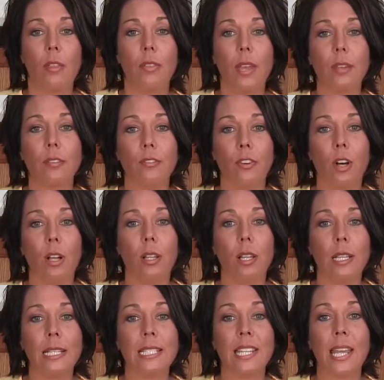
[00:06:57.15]
that fall
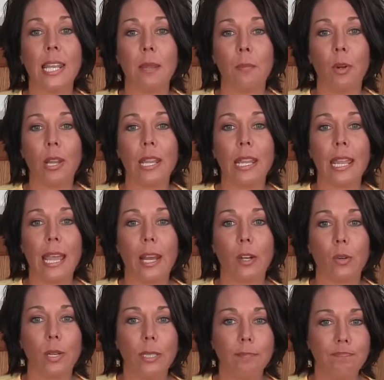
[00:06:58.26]
into that number 8
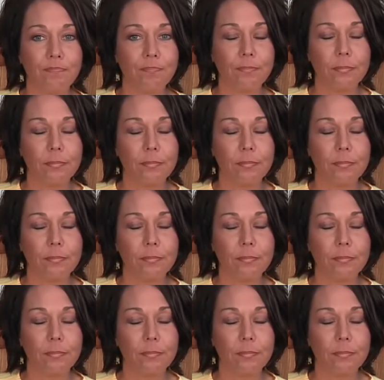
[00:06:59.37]
category.